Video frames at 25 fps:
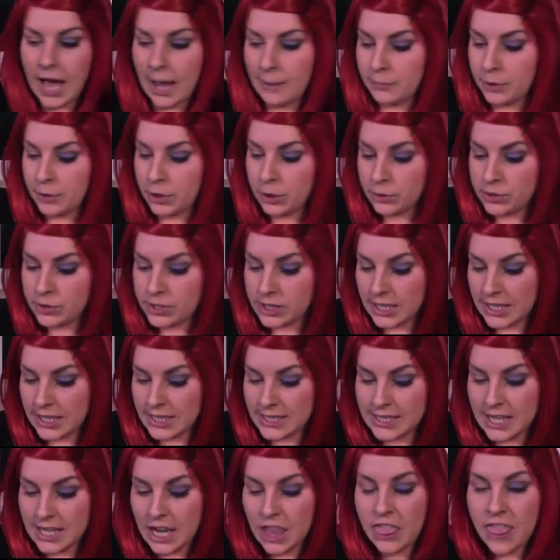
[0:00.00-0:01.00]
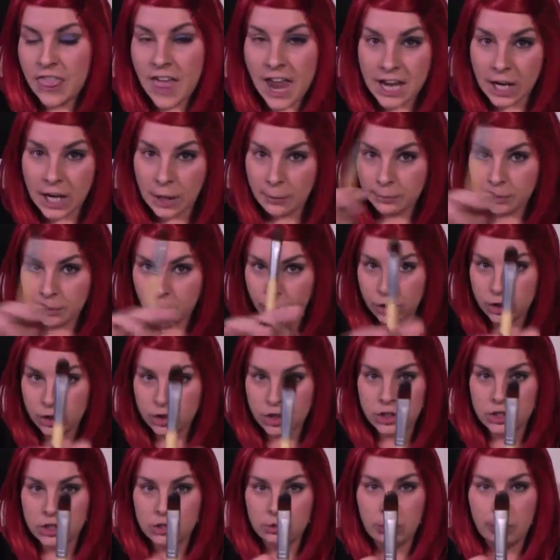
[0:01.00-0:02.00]
I'm using a synthetic
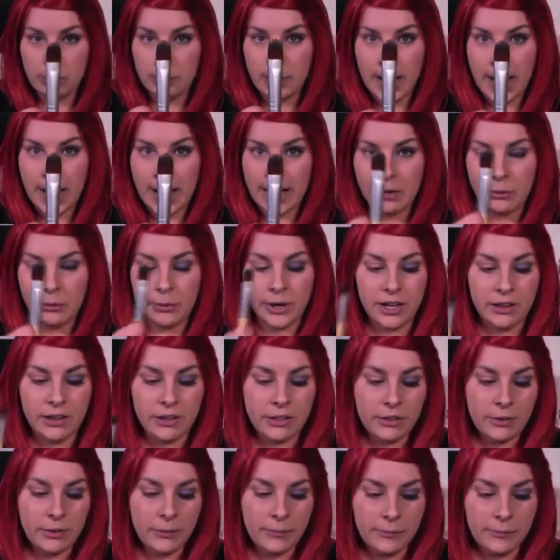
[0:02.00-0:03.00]
brush to apply it with.